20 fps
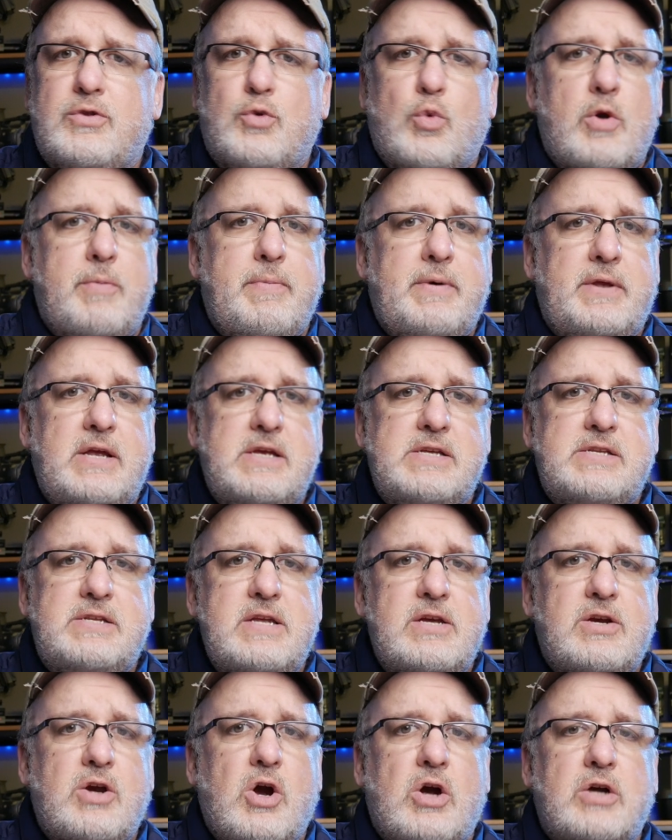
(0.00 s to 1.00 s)
worry about
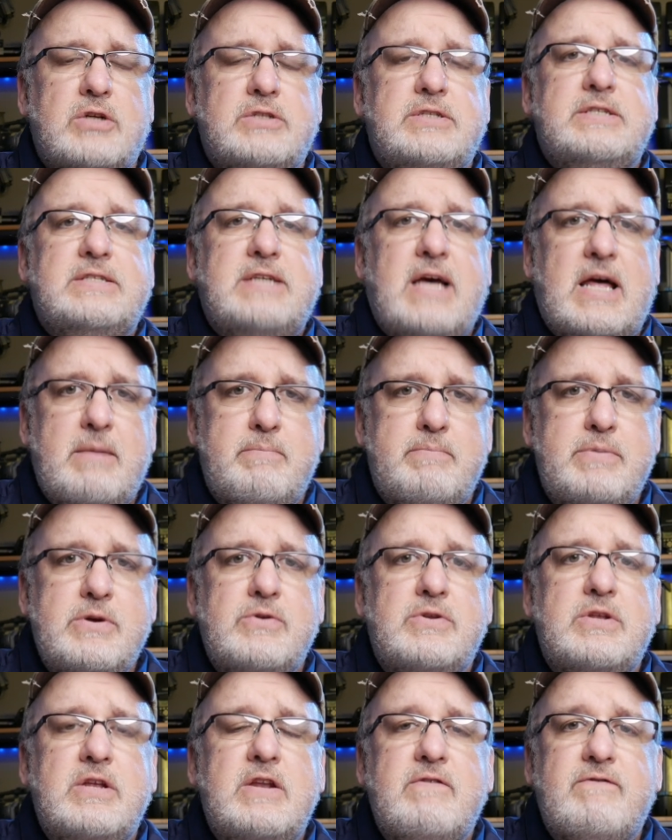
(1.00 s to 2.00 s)
SD cards. It's got a
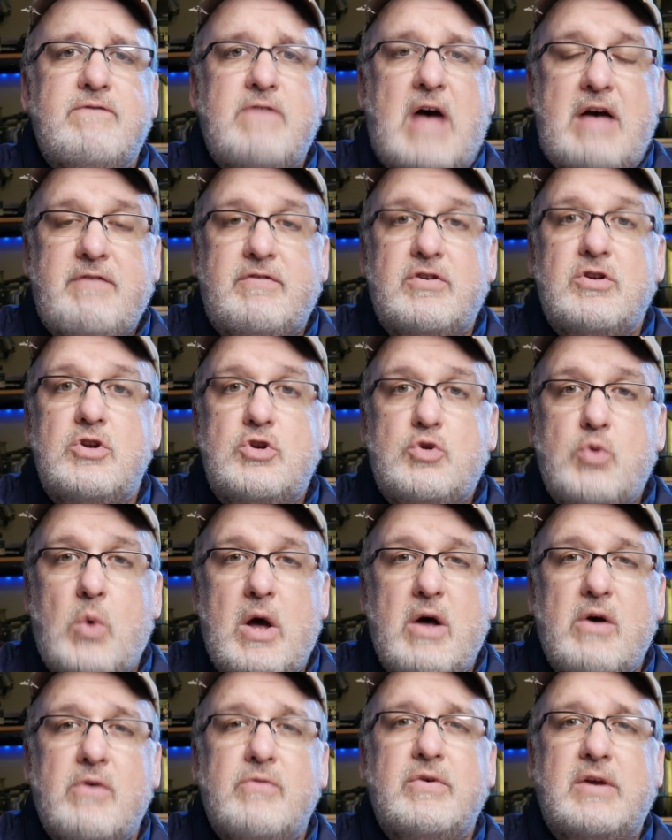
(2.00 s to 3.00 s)
built-in
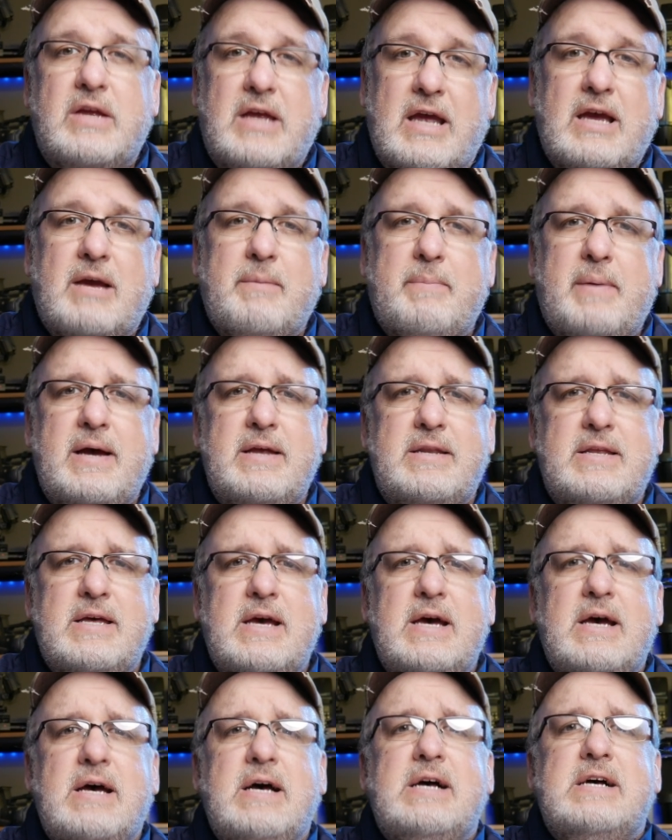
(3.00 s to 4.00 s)
512 gigabyte
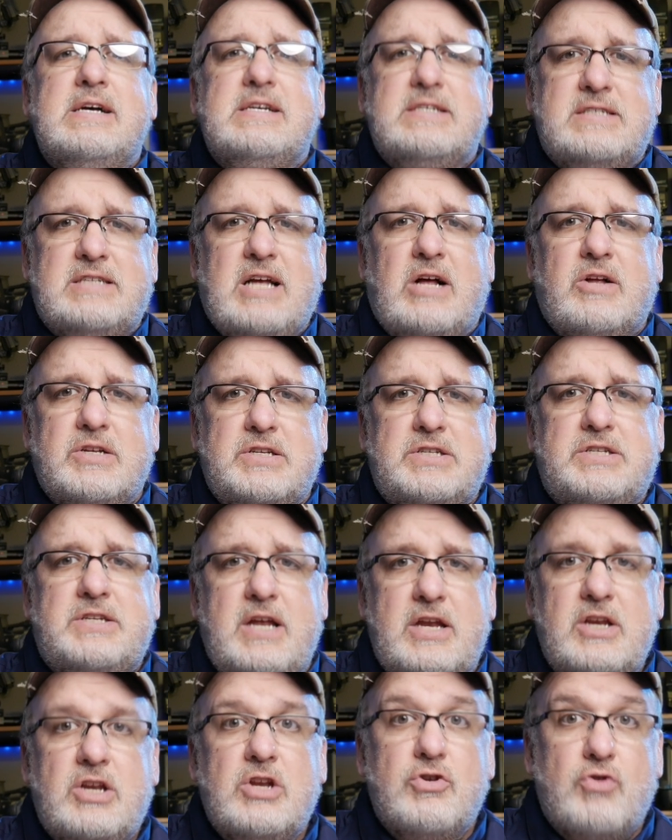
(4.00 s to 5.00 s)
solid
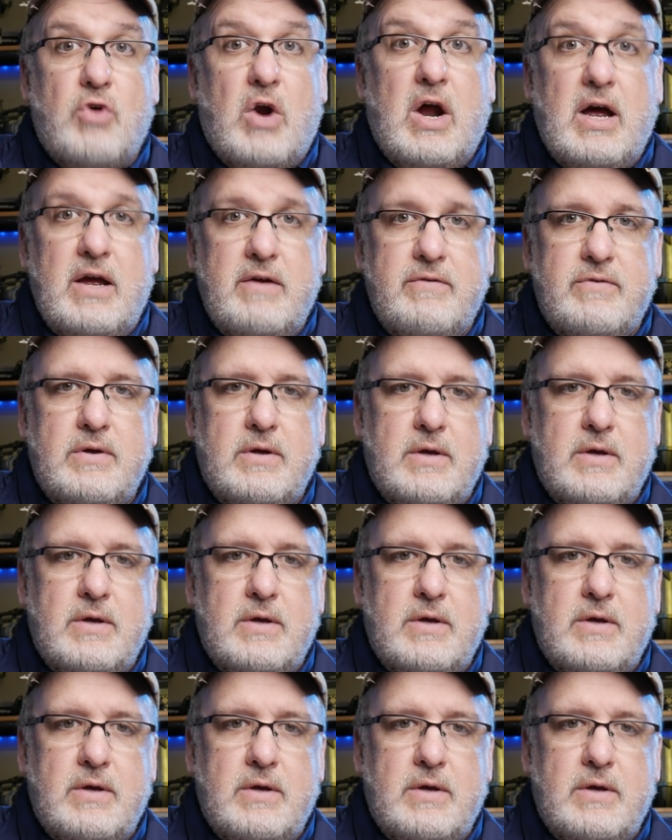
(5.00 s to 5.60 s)
state drive.